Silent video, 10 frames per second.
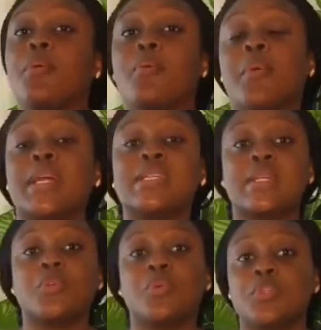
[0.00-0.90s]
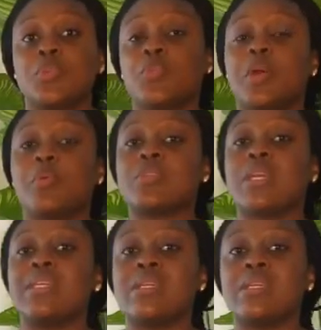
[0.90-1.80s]
I started watching what I was
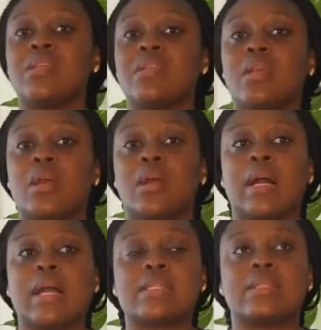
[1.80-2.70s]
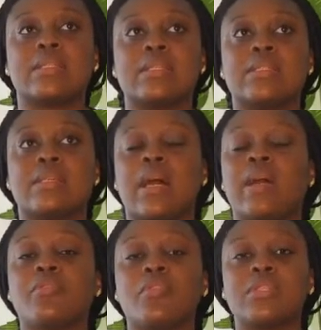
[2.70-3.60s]
eating, I've
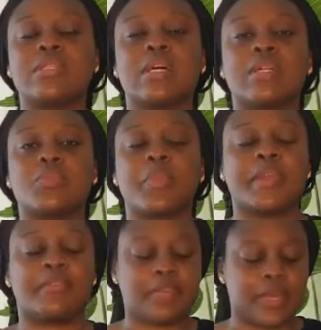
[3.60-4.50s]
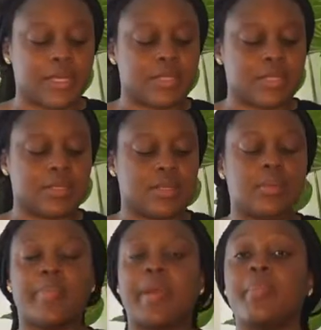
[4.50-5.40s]
noticed that my face,
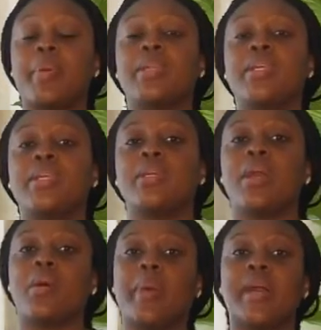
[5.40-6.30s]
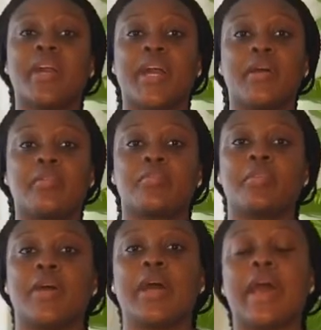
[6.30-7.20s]
my body, my health,
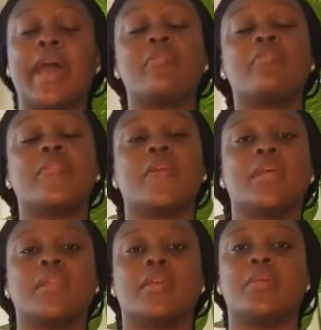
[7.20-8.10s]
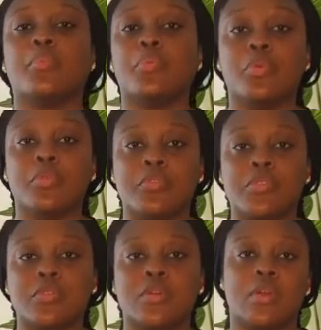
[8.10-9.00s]
everything improved.
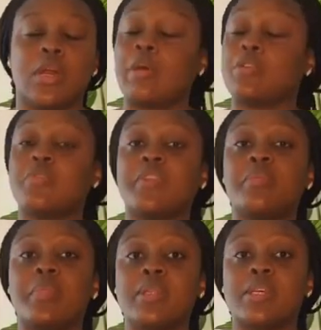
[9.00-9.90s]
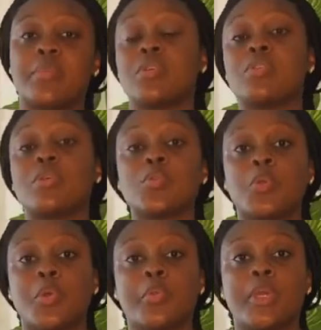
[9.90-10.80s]
I was feeling better because those who
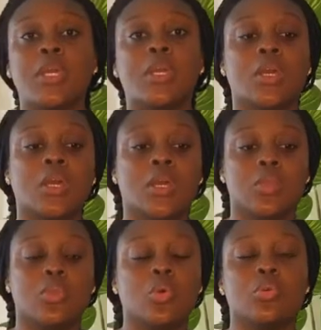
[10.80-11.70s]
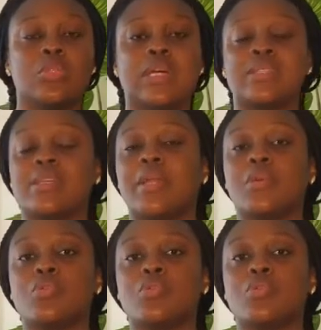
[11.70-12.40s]
know me that I used